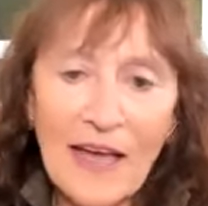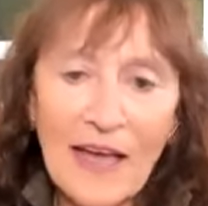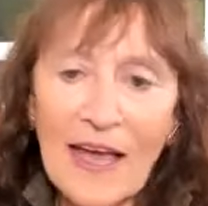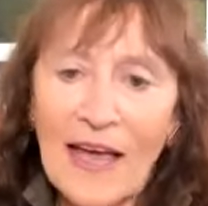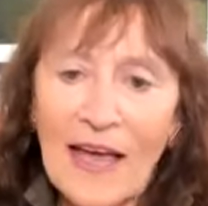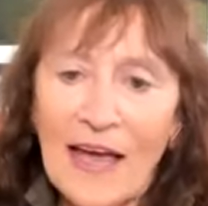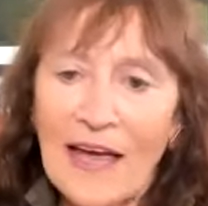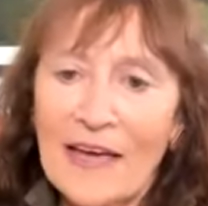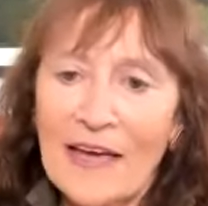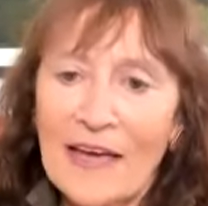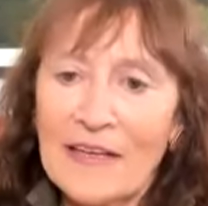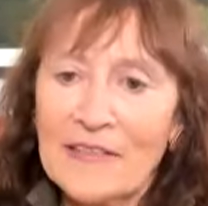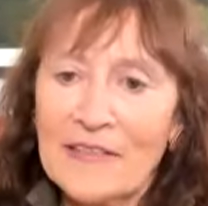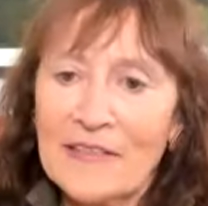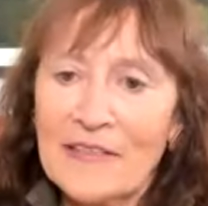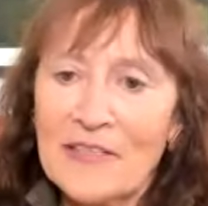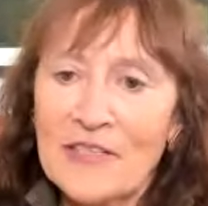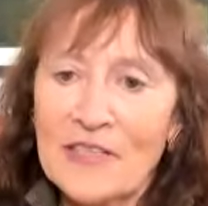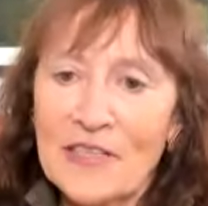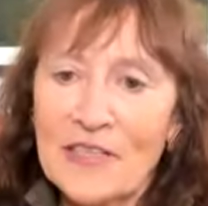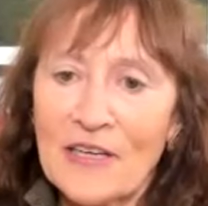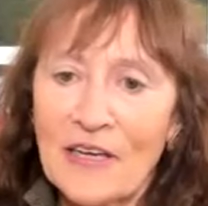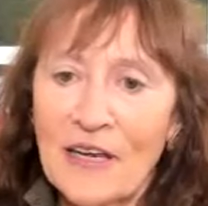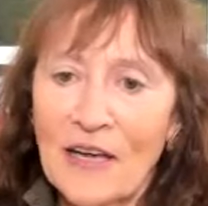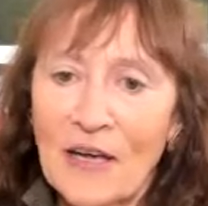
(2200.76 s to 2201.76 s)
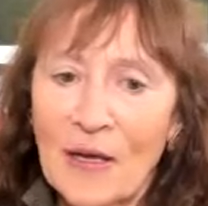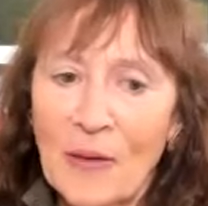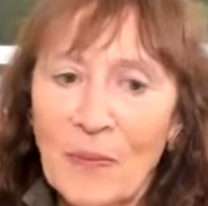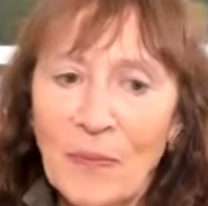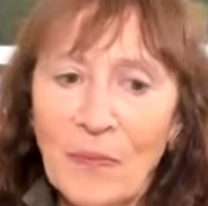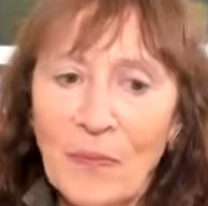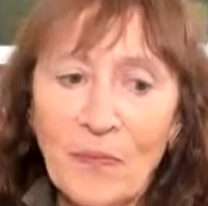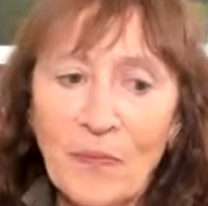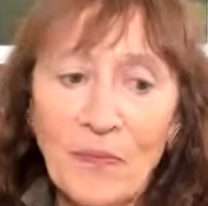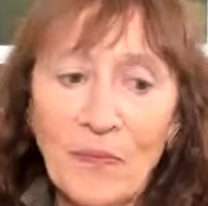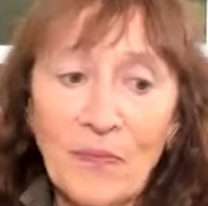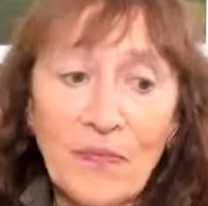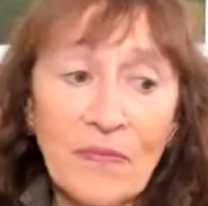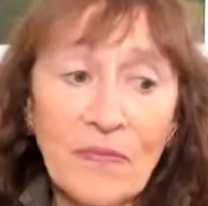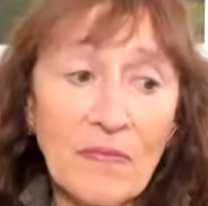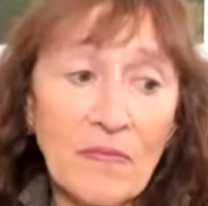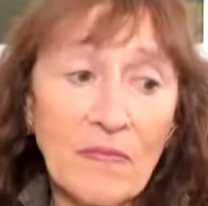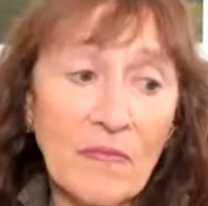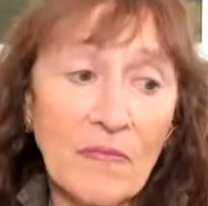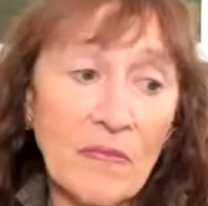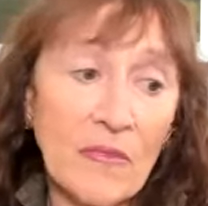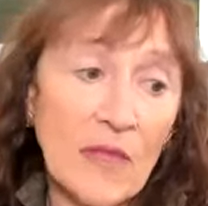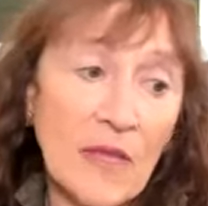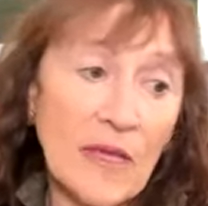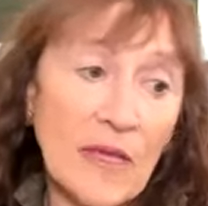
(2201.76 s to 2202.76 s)
And um,
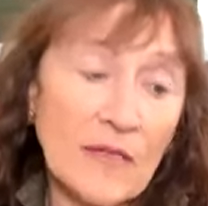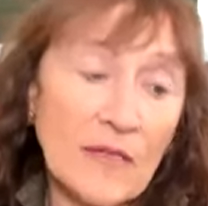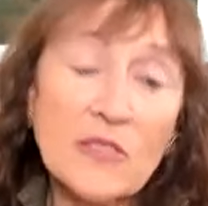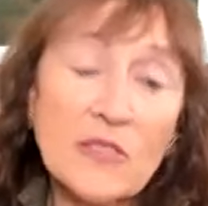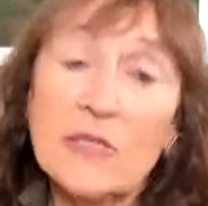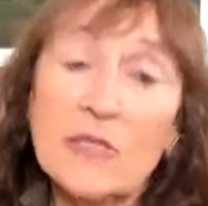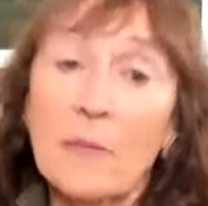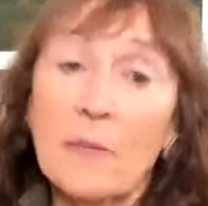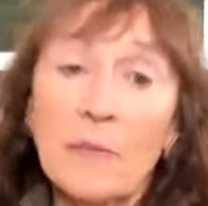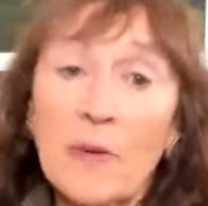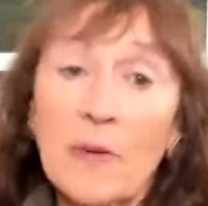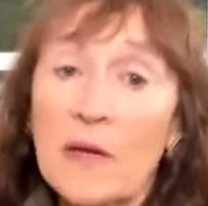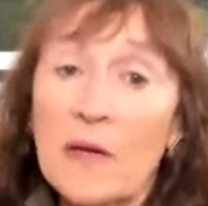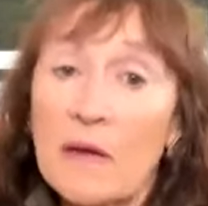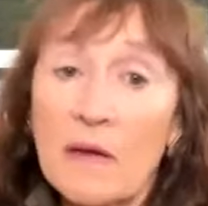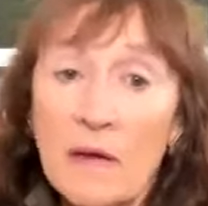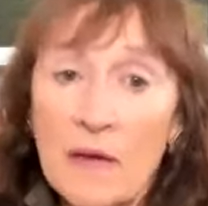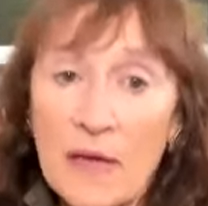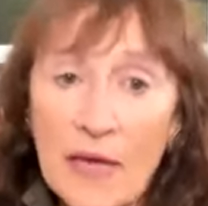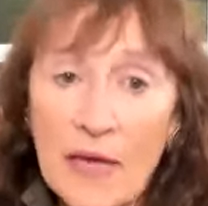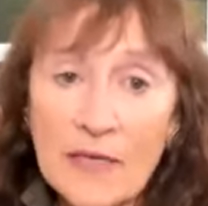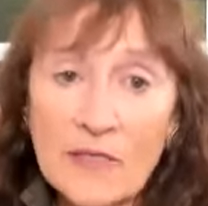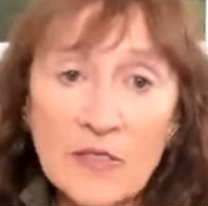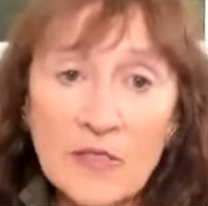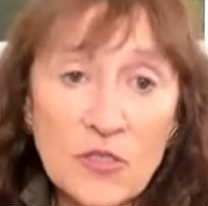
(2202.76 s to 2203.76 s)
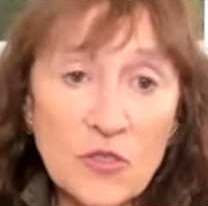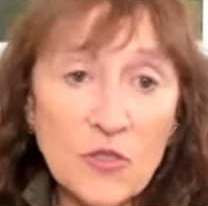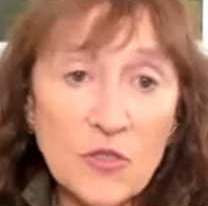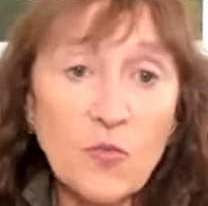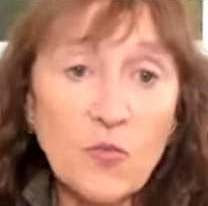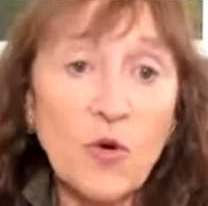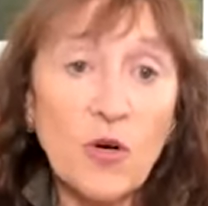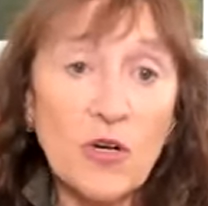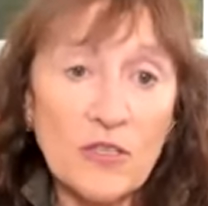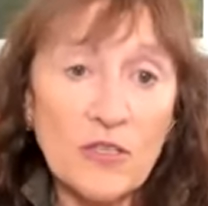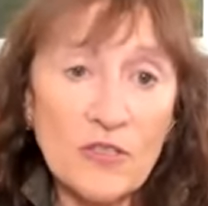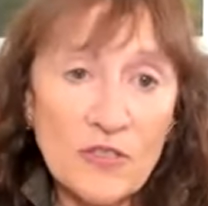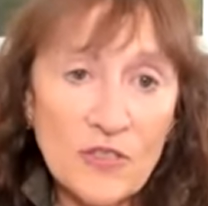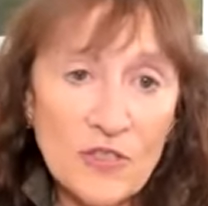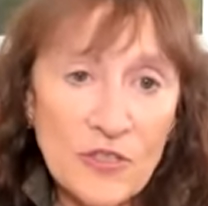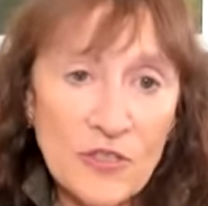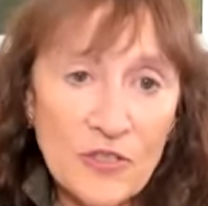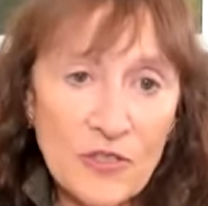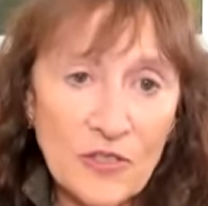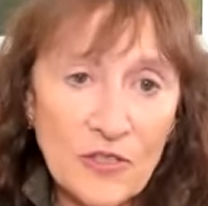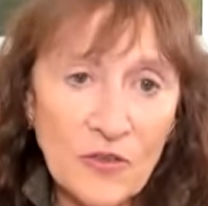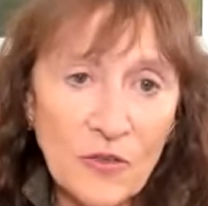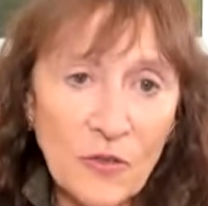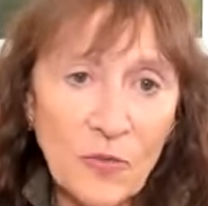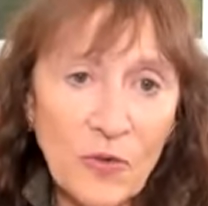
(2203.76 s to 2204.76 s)
in some cases worse
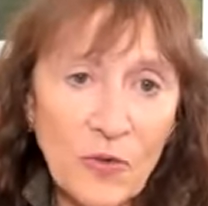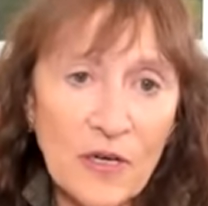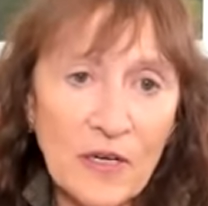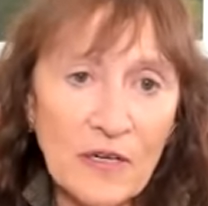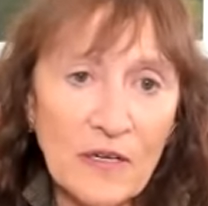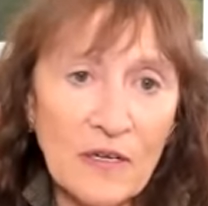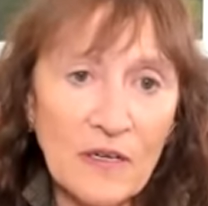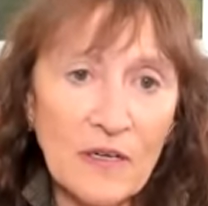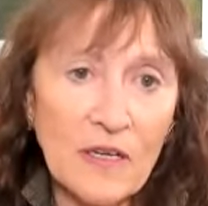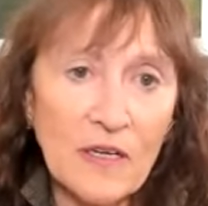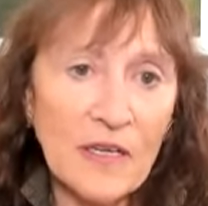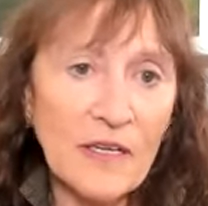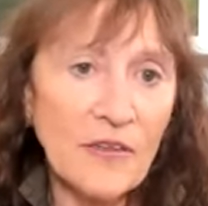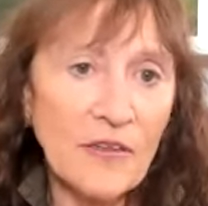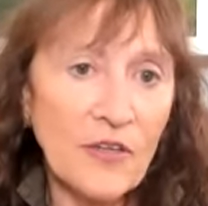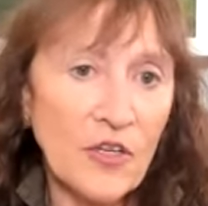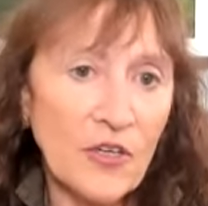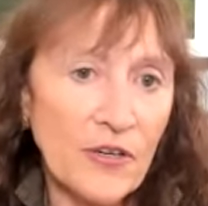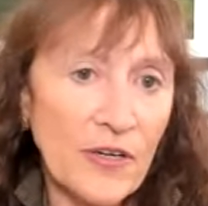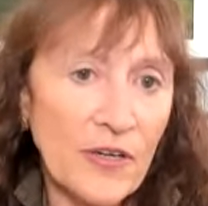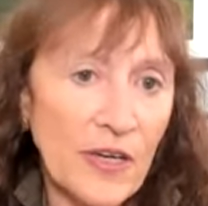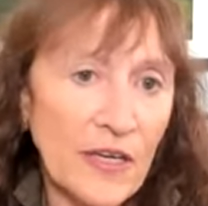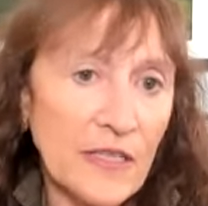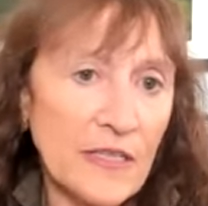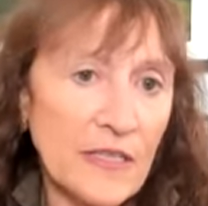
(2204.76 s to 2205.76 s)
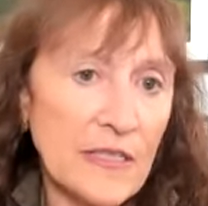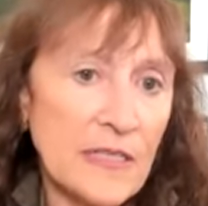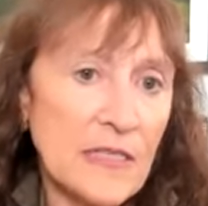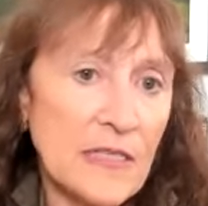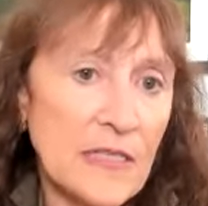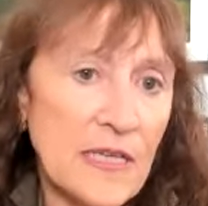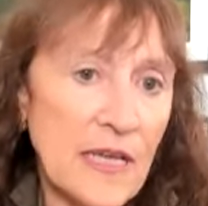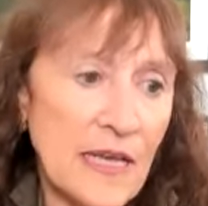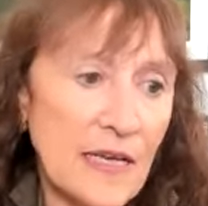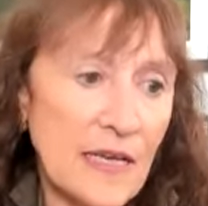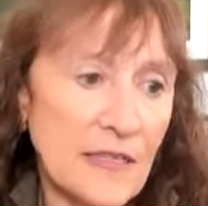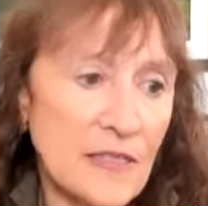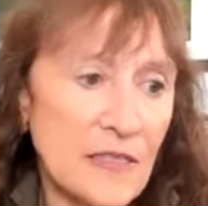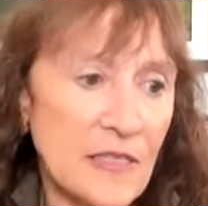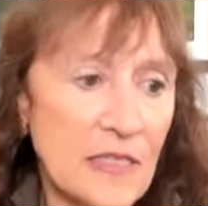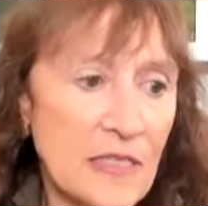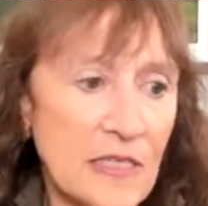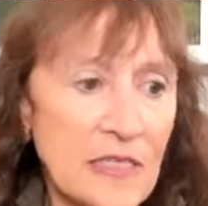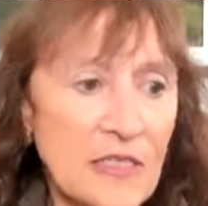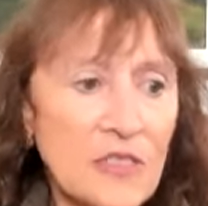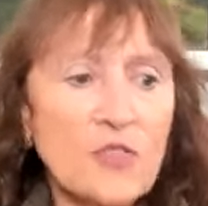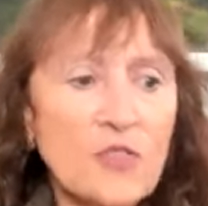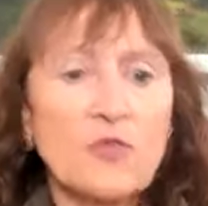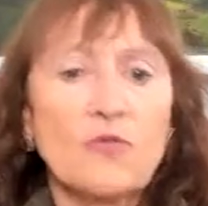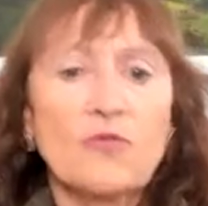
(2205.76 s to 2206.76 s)
than the one in the United States,
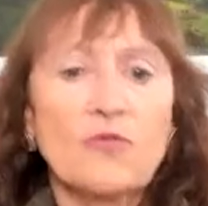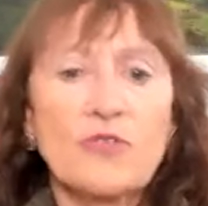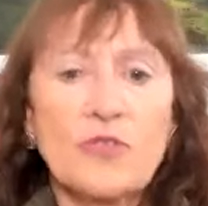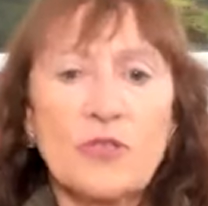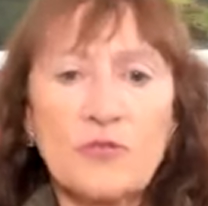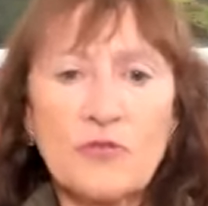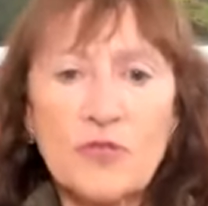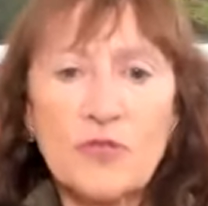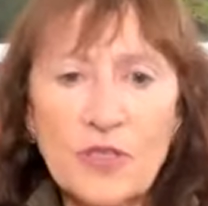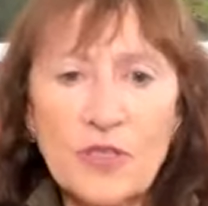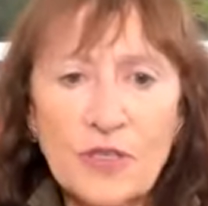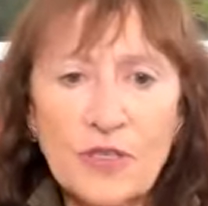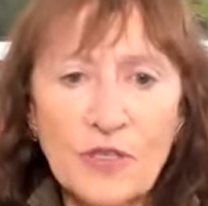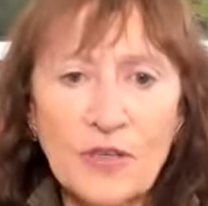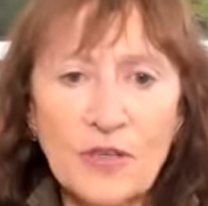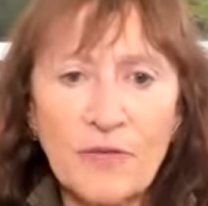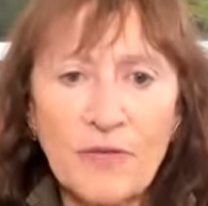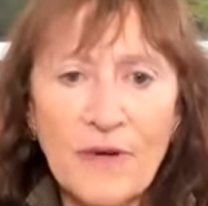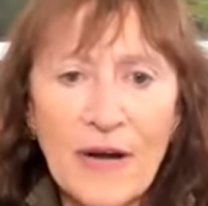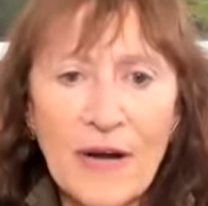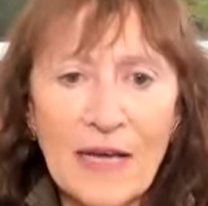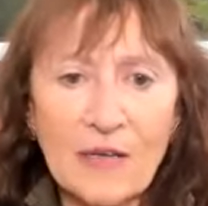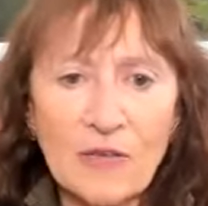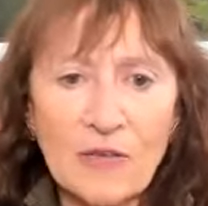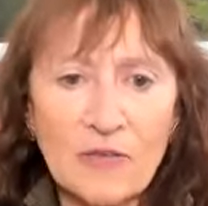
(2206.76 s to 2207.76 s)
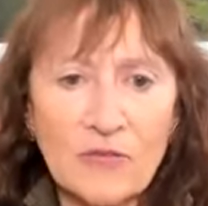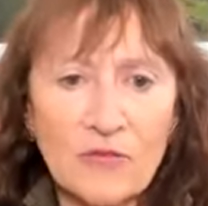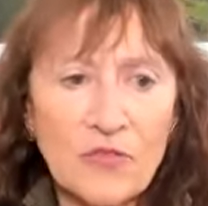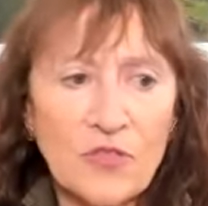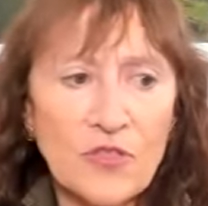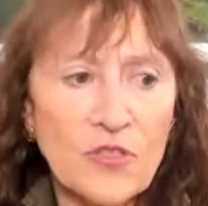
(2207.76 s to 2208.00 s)
it's also turned around.